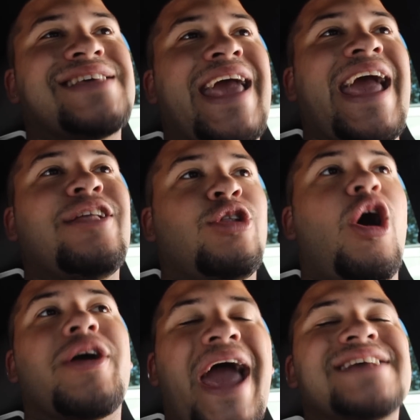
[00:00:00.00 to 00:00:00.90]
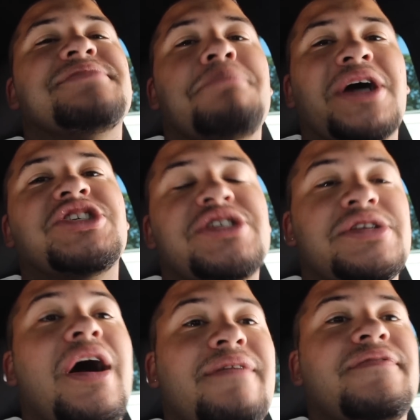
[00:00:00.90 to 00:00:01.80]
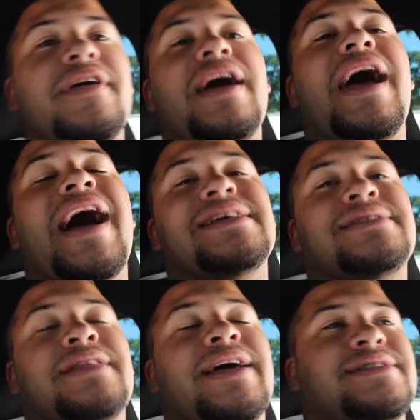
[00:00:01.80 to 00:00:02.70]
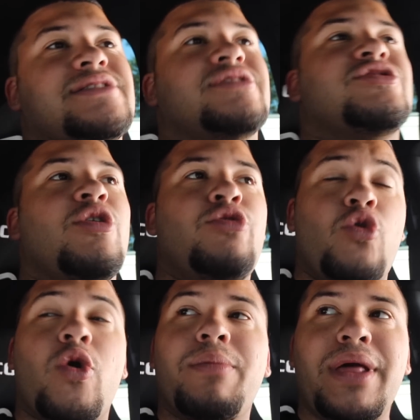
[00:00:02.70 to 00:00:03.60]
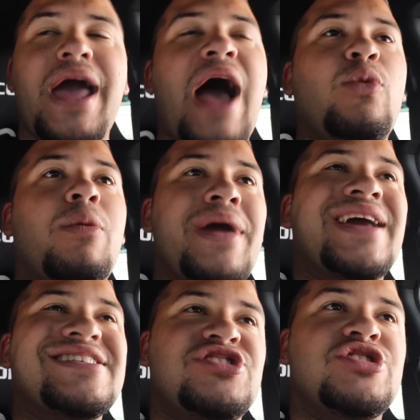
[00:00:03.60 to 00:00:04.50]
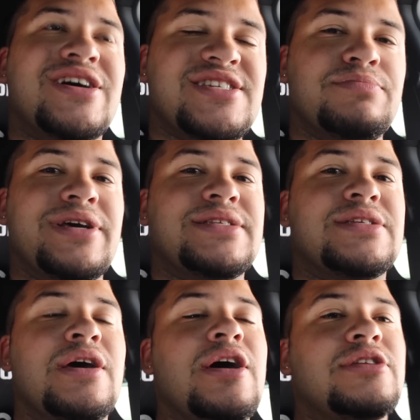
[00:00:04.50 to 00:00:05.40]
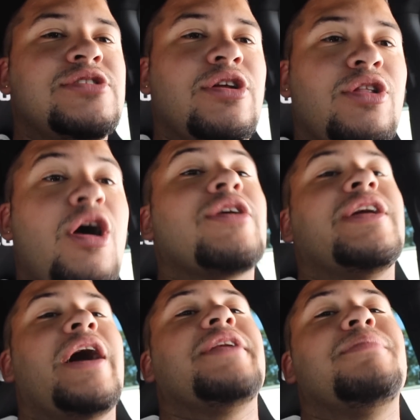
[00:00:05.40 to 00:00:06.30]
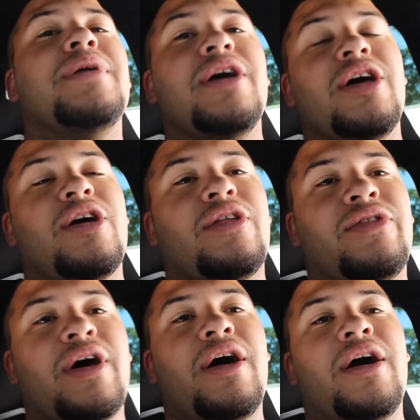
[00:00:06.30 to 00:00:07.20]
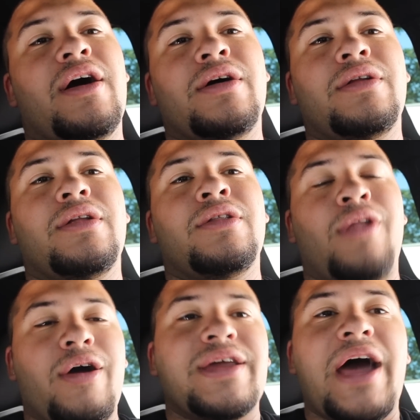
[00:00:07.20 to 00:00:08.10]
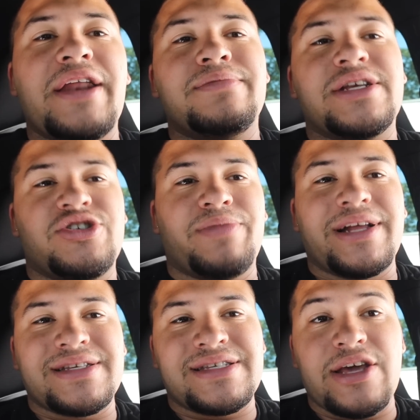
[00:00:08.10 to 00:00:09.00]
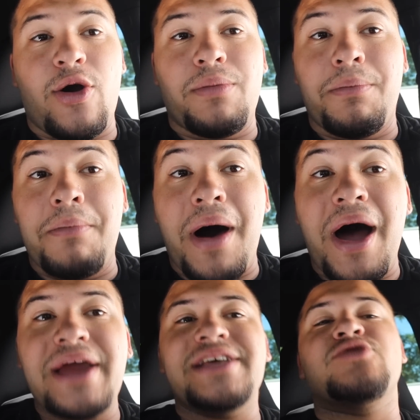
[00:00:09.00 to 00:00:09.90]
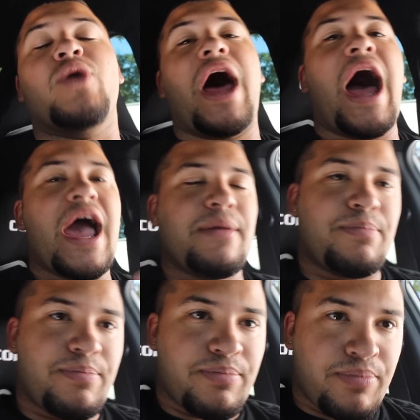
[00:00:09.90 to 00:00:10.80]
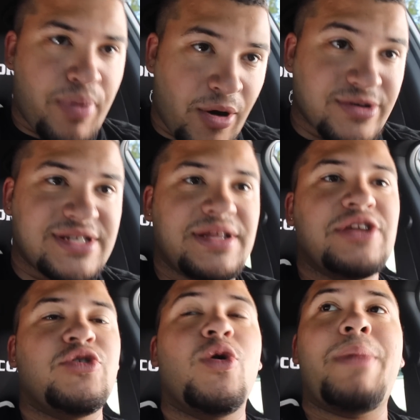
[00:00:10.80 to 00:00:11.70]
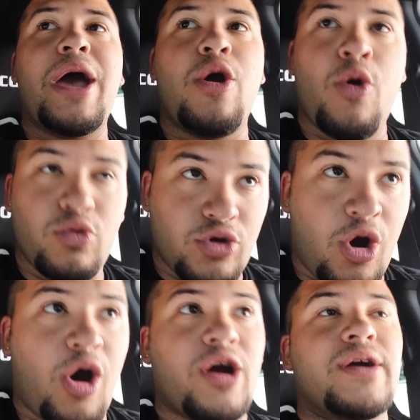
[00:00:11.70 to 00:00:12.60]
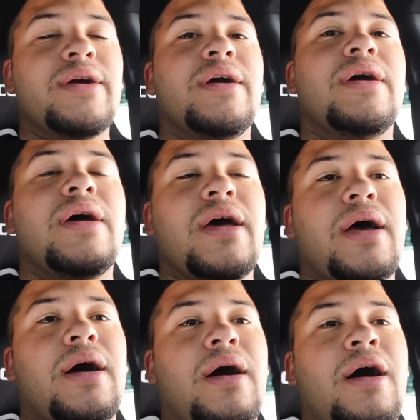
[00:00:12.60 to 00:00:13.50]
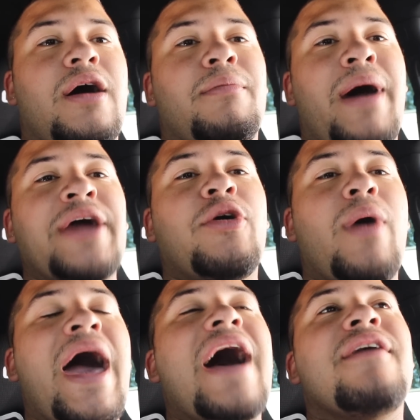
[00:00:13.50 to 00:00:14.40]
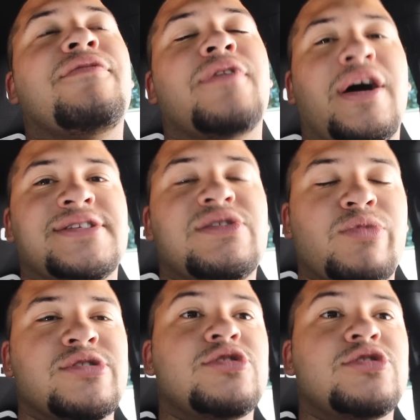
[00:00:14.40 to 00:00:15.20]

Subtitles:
can't log as much stuff as this. So normally I will make adjustments to the logging item. The logging item that you're about to see on mine is what I personally do on my own car. I don't have customers